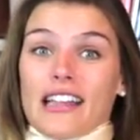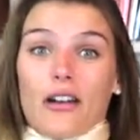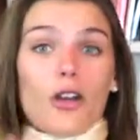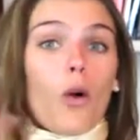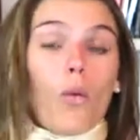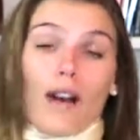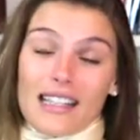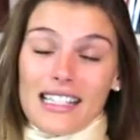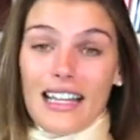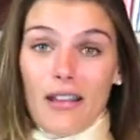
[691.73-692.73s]
I don't know
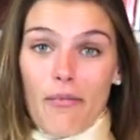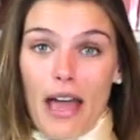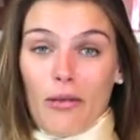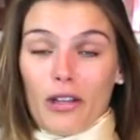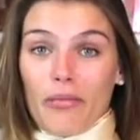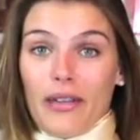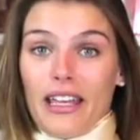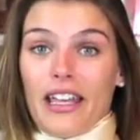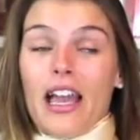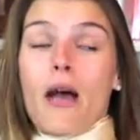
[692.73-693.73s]
what's in the bed with
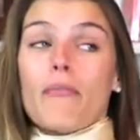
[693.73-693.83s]
me.